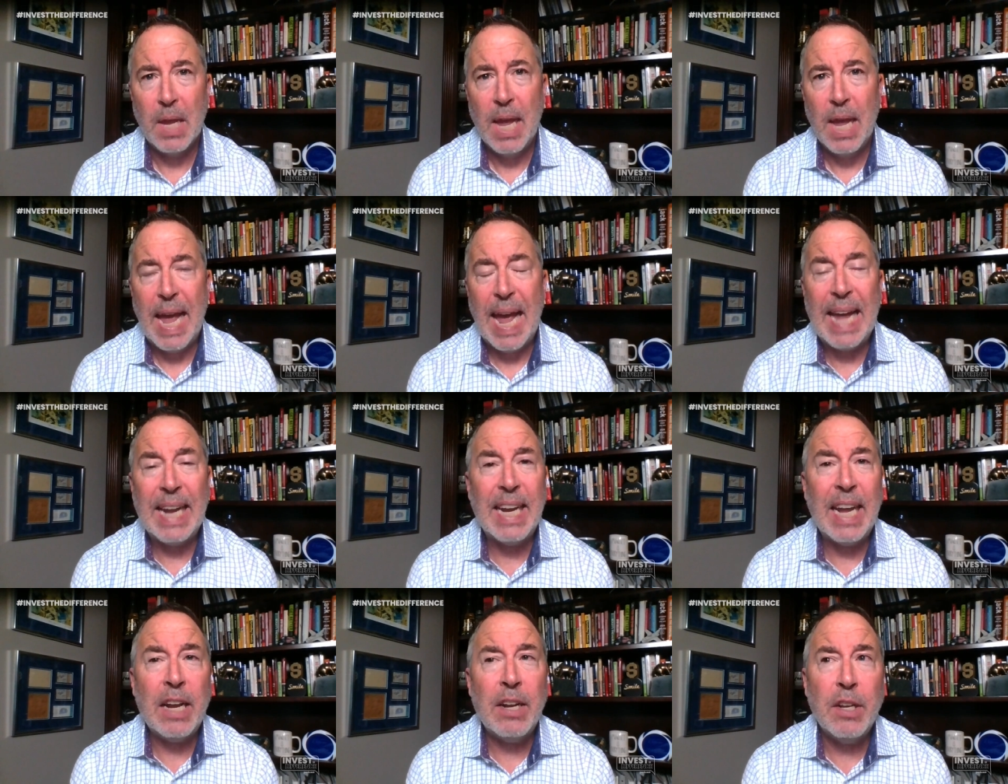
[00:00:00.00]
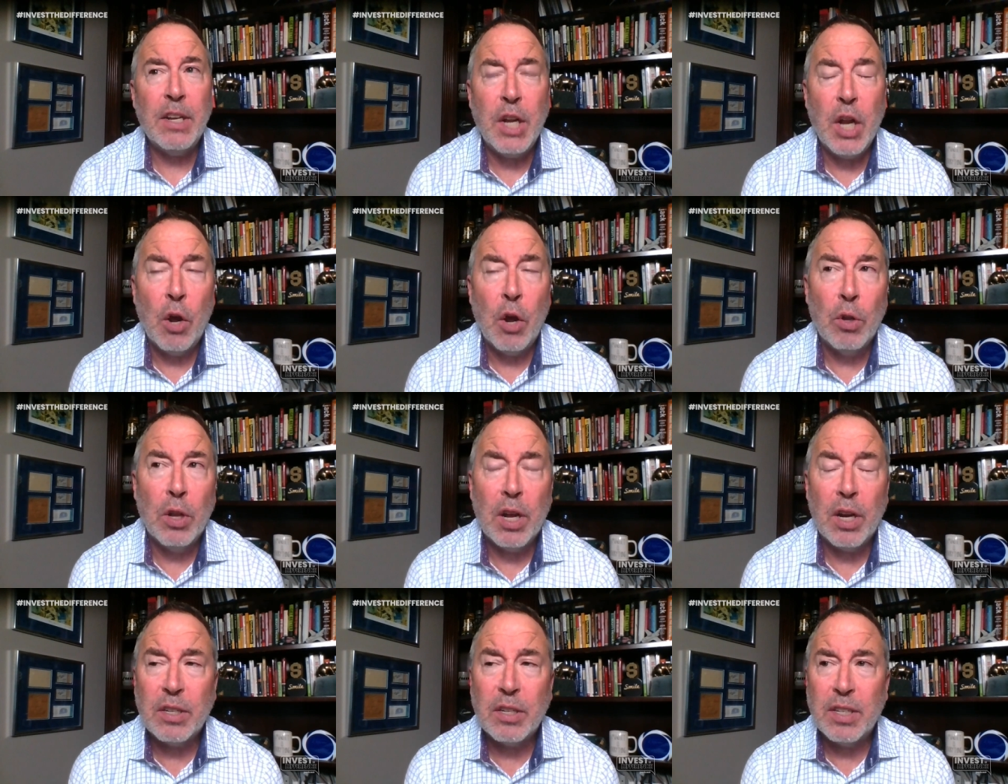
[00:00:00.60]
And, and, and, you know,
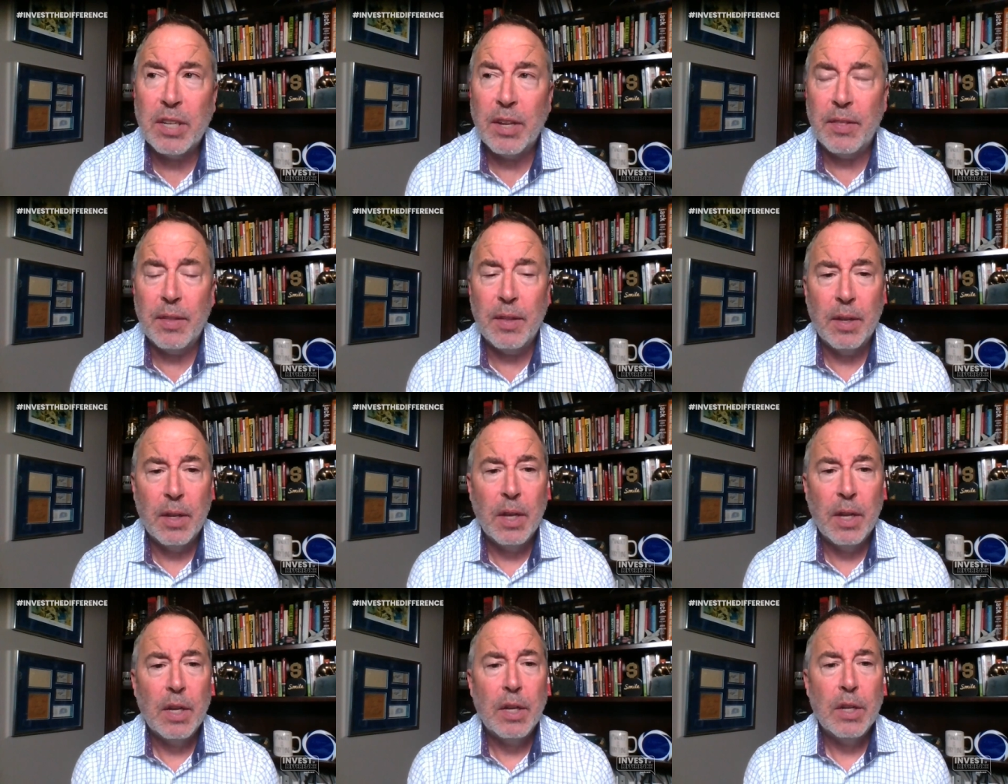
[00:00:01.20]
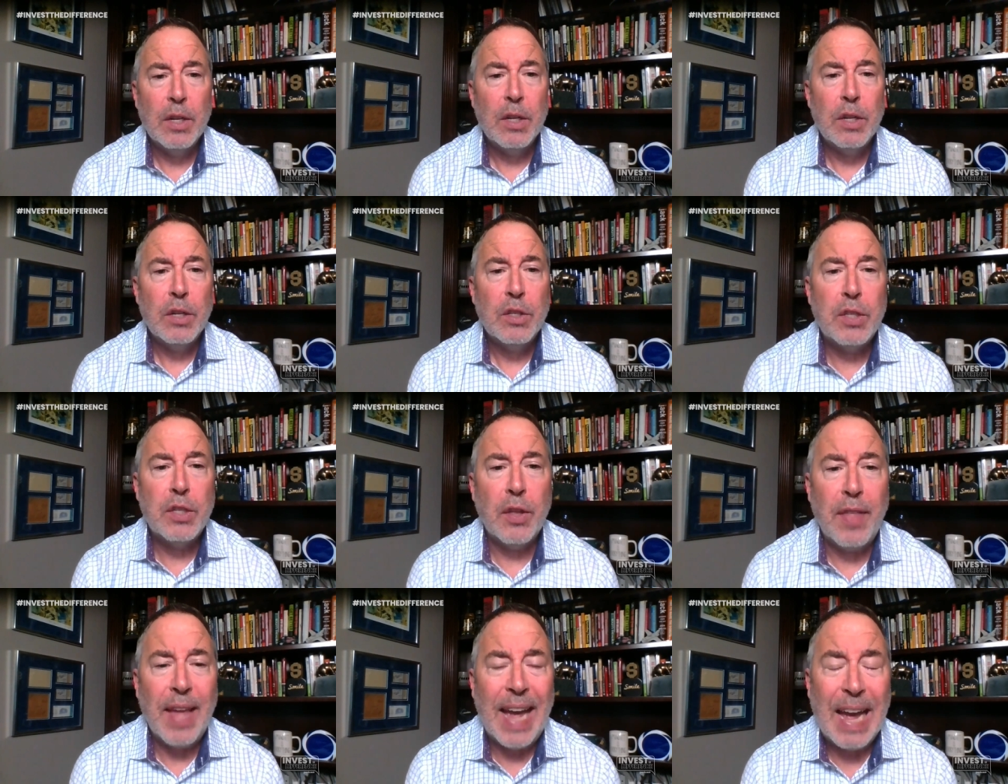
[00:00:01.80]
look, to,
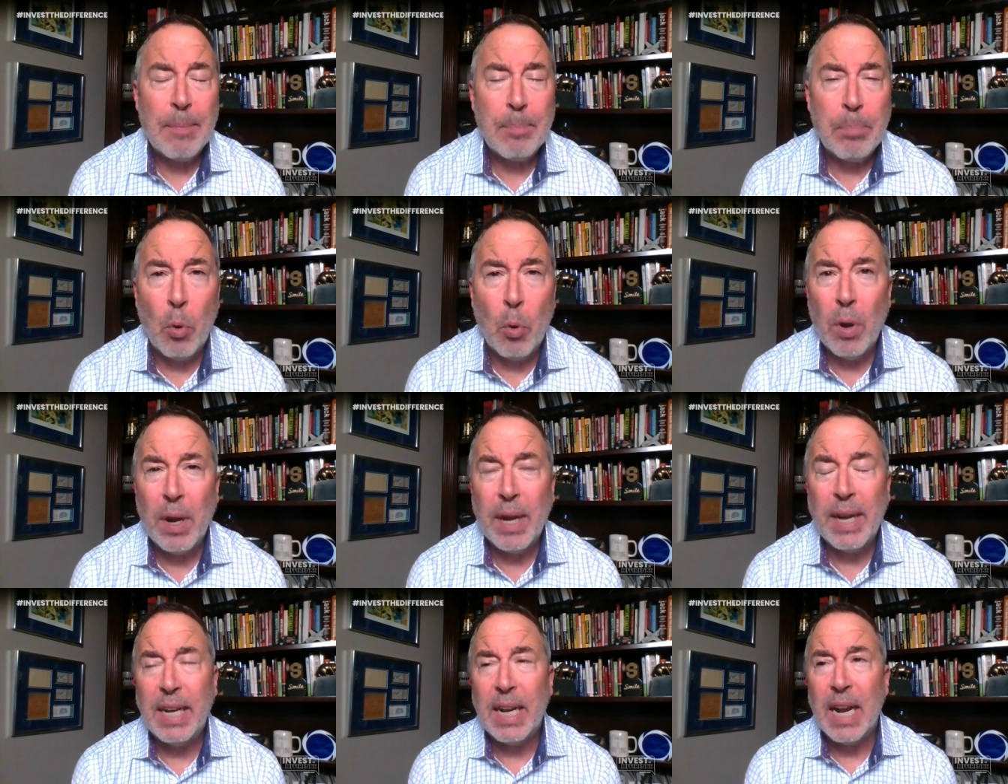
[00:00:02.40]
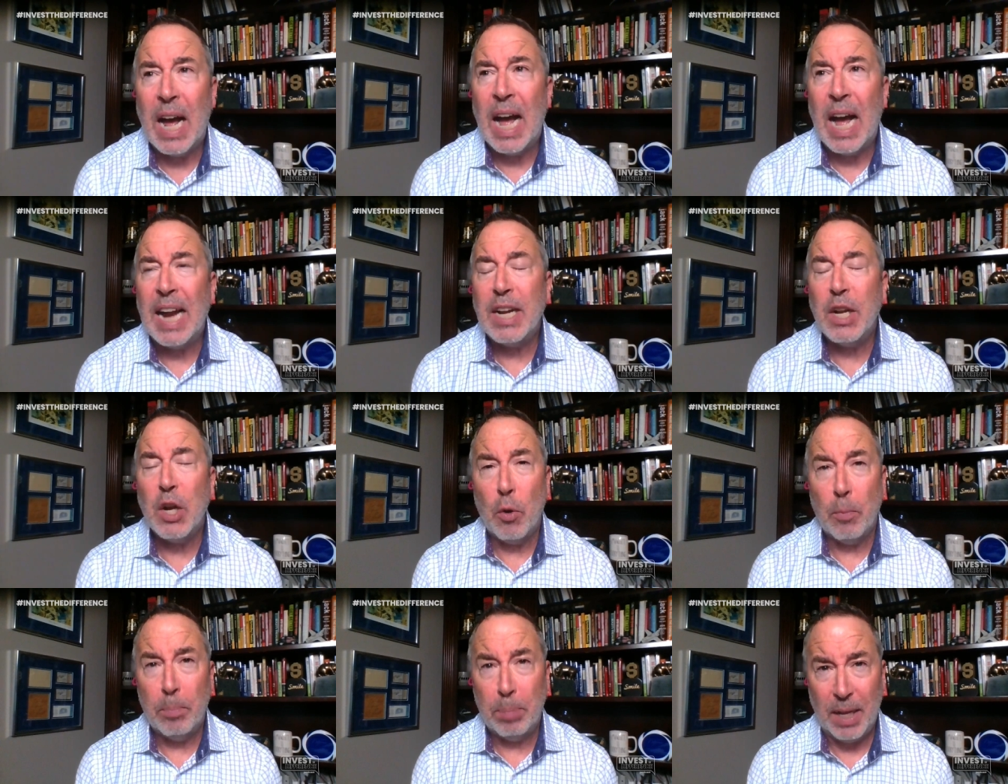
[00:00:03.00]
to that point, I
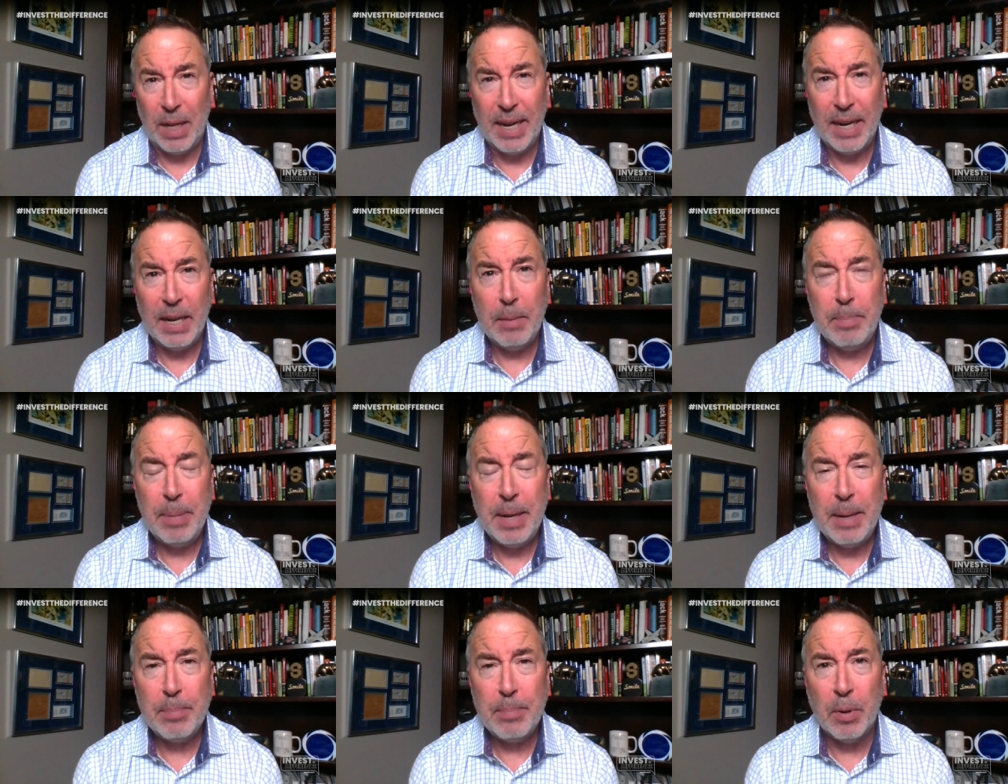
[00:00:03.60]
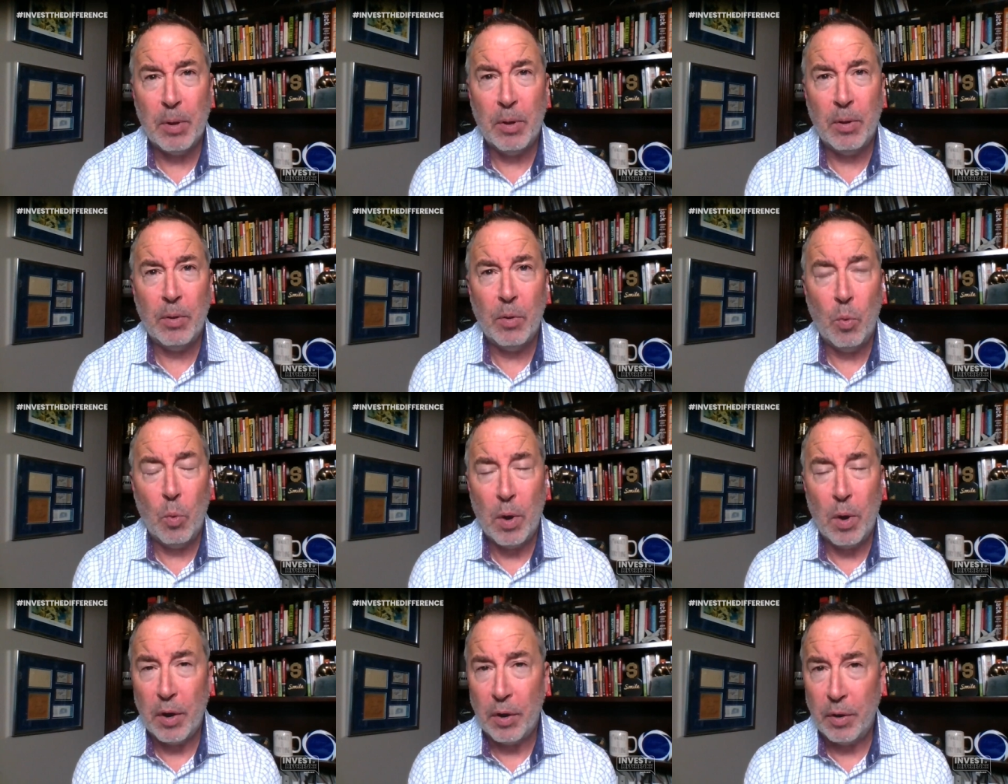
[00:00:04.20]
know plenty of people
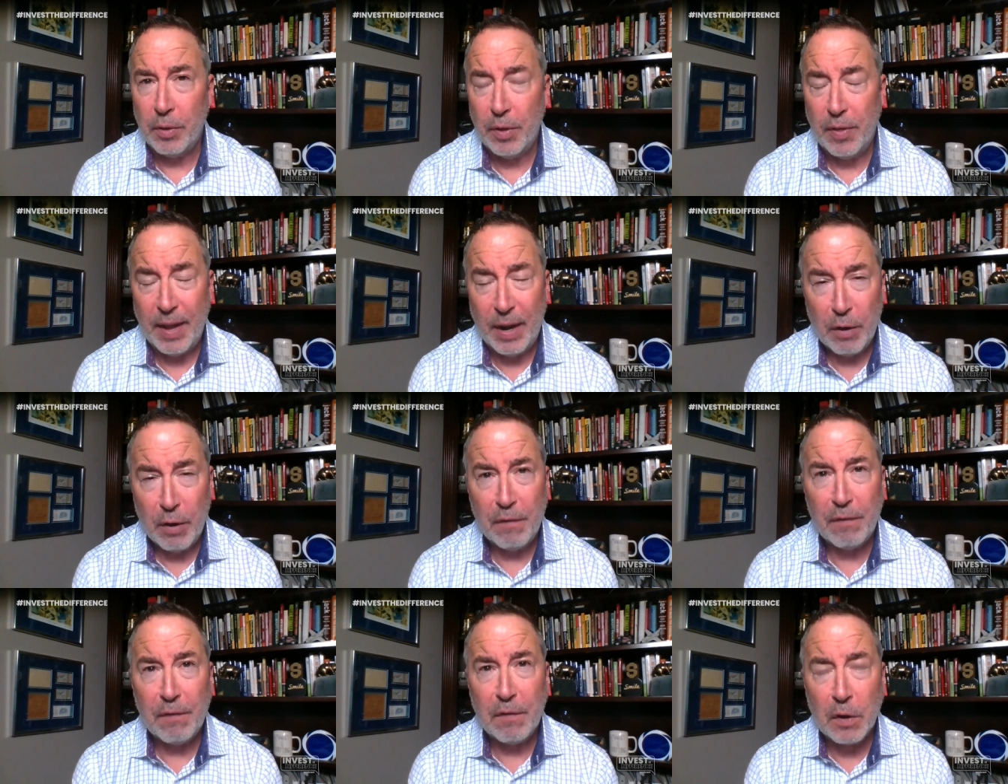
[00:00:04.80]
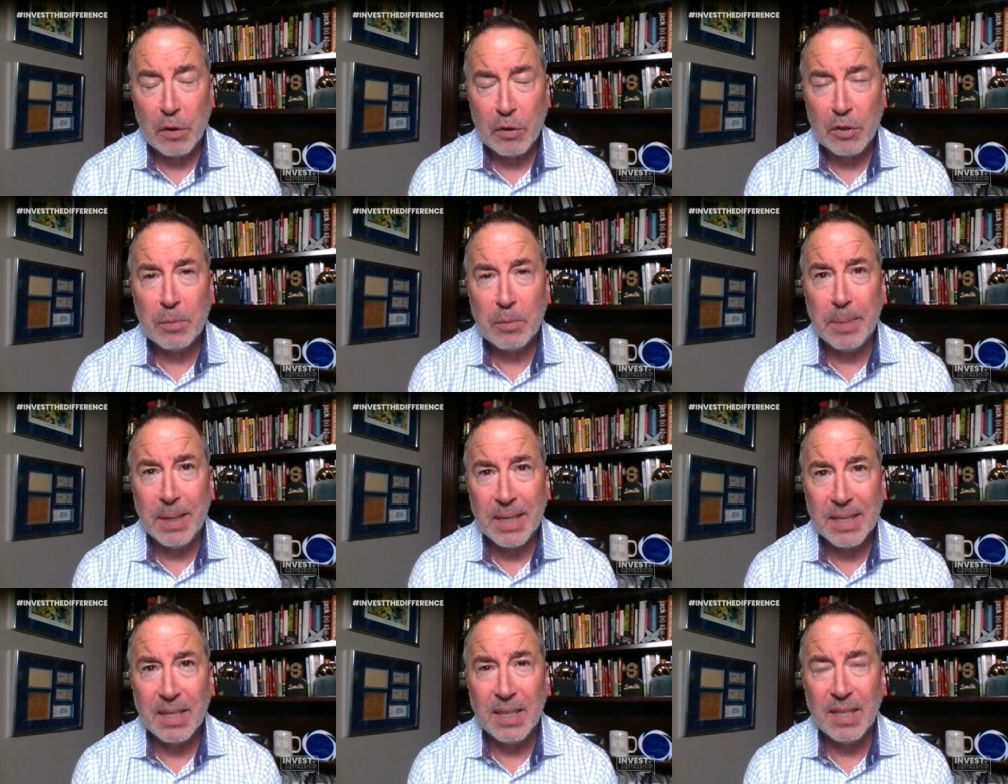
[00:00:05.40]
where their first
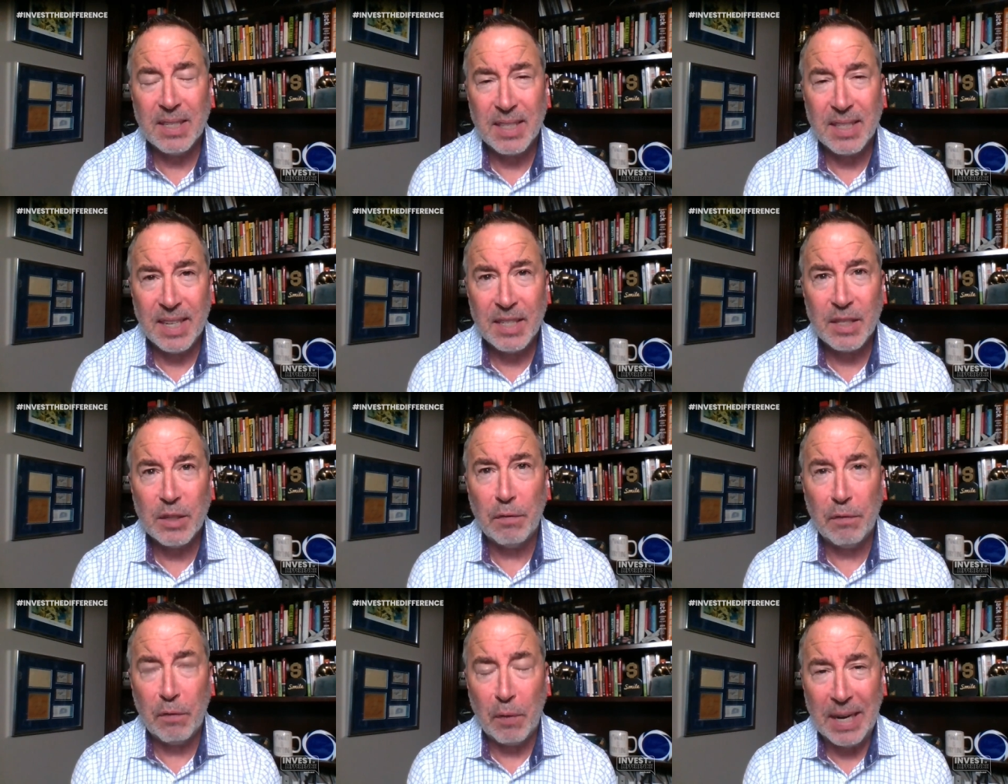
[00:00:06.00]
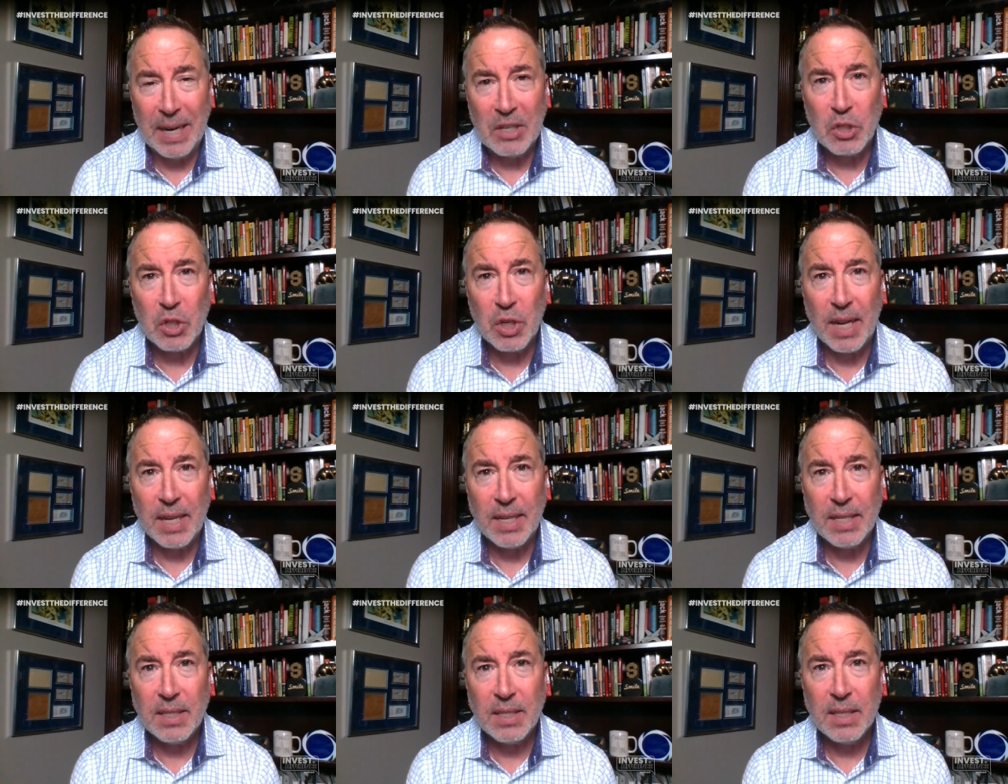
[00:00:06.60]
business is a
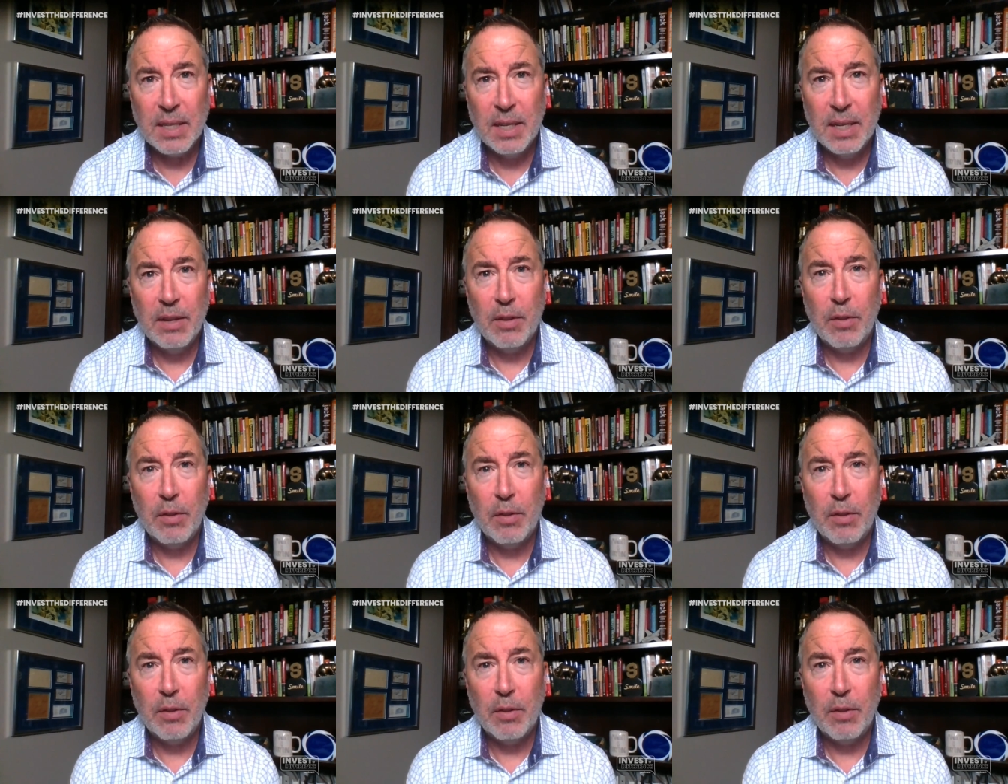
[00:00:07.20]
franchise.